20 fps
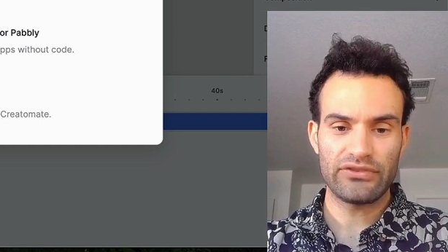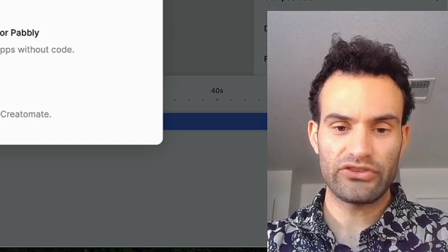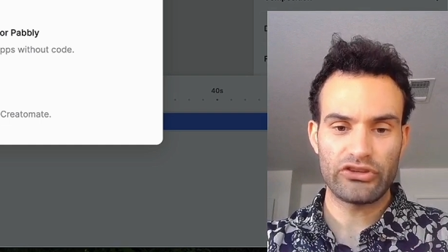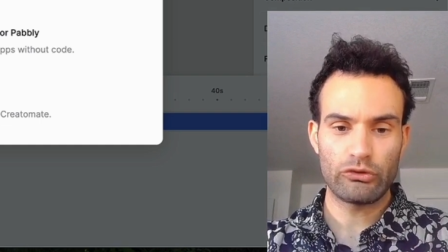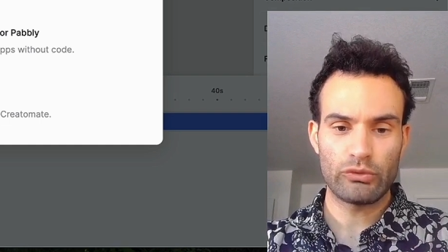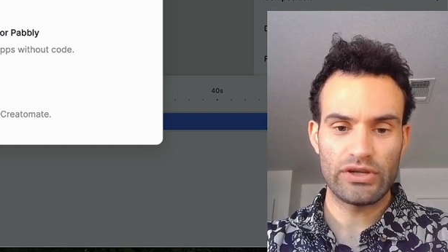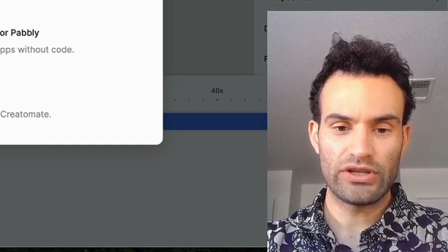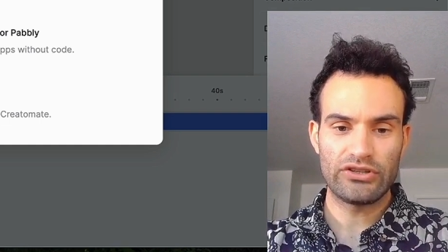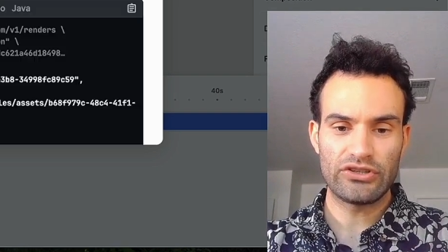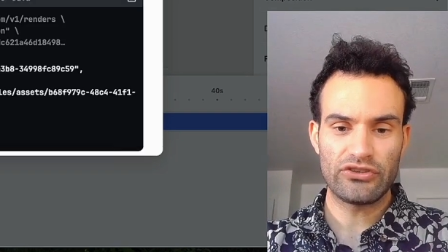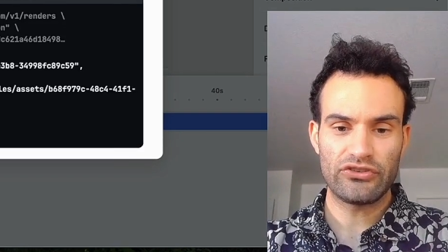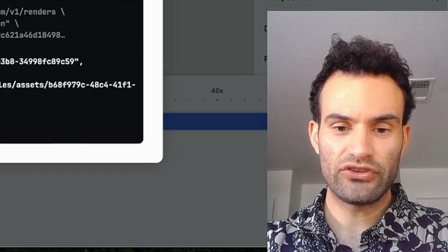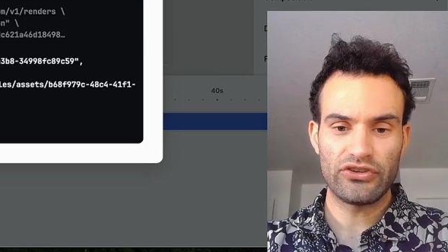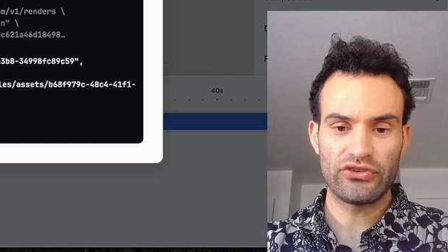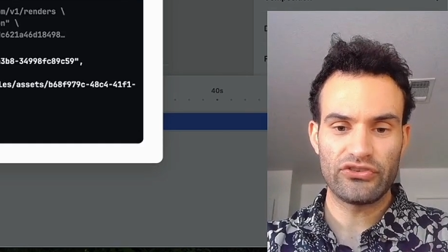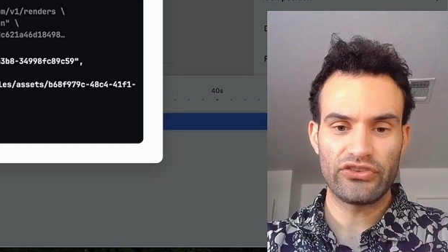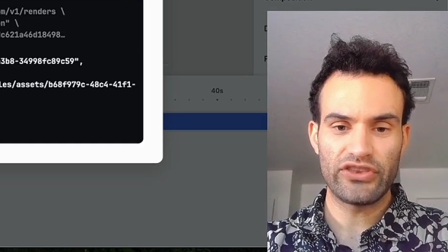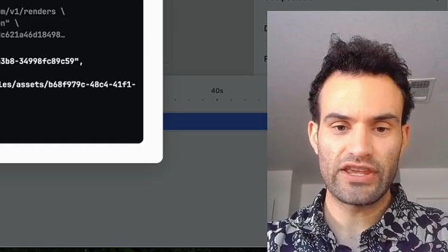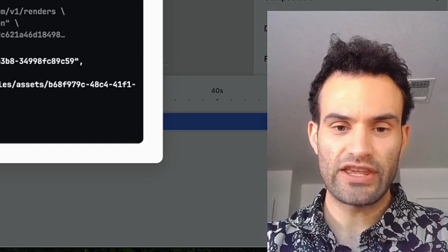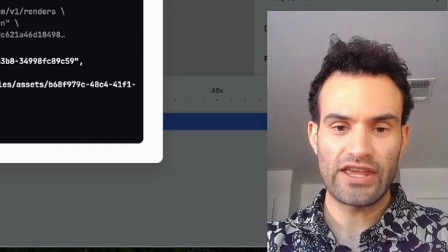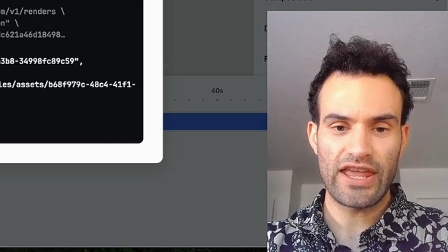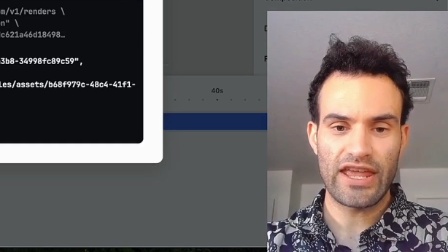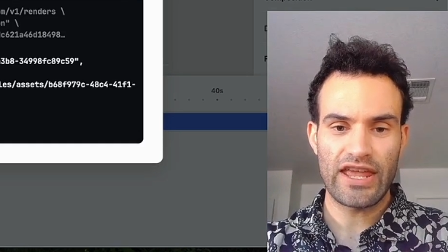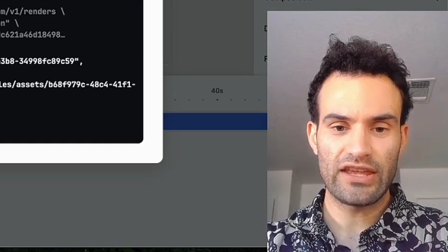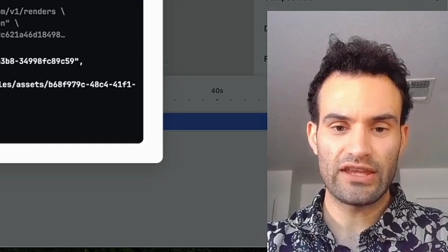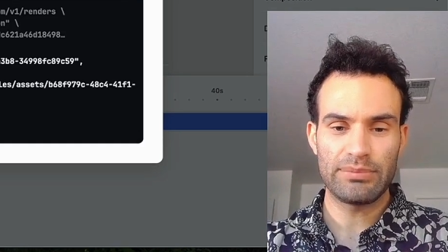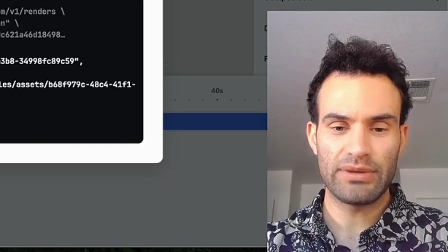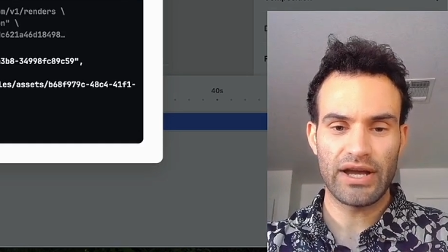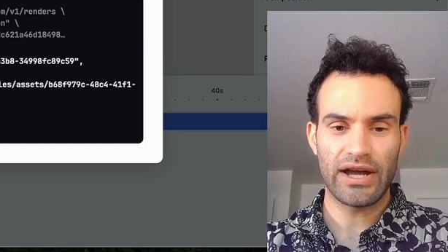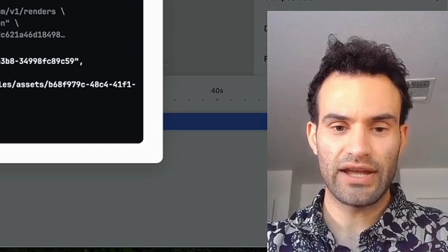So we just use the
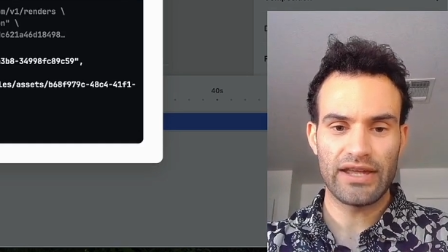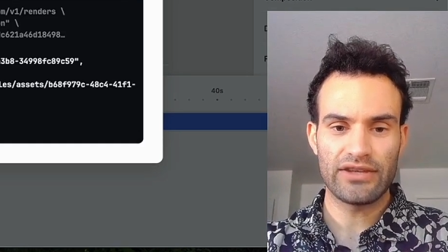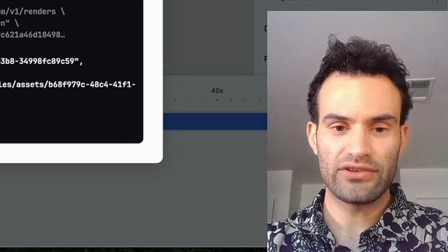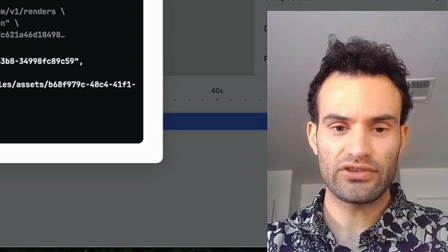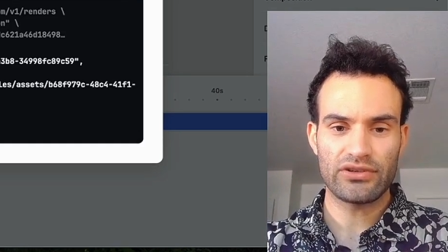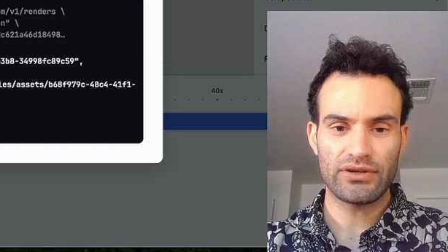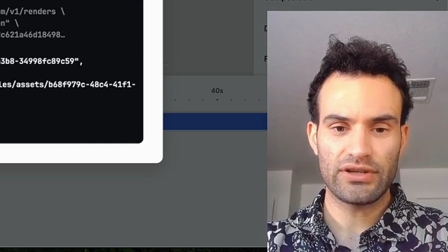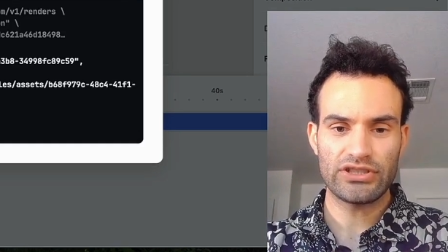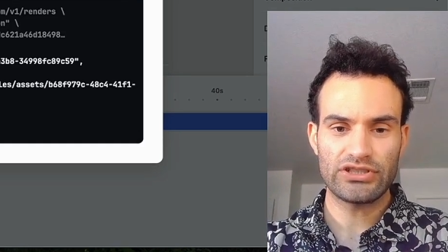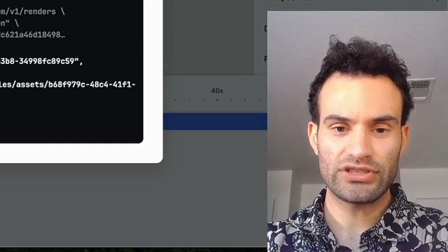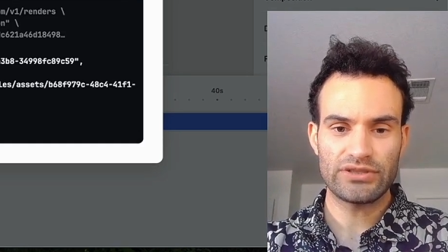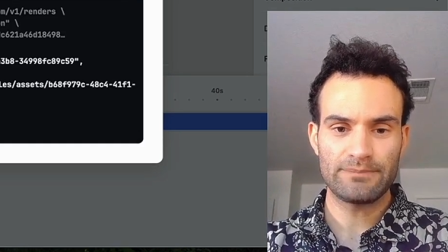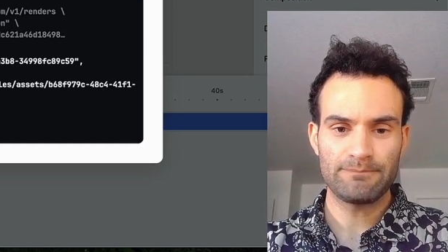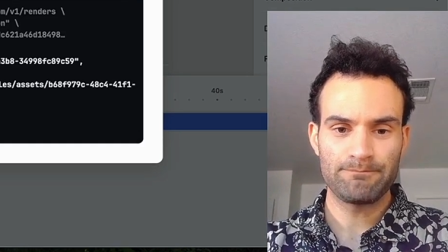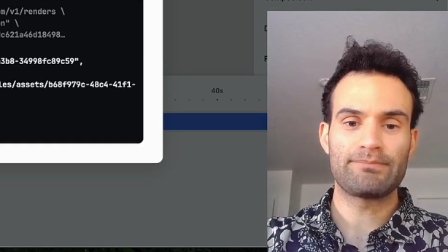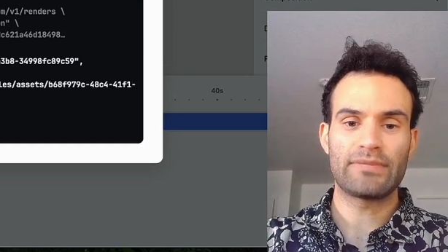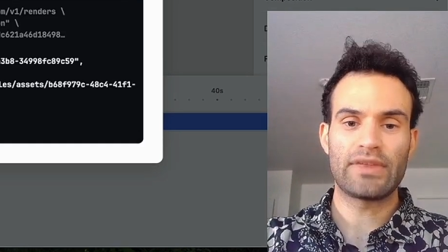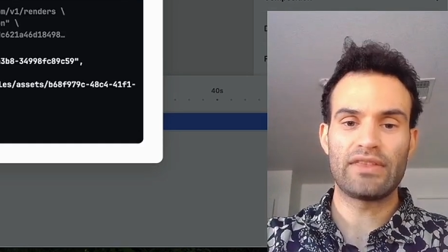API integration.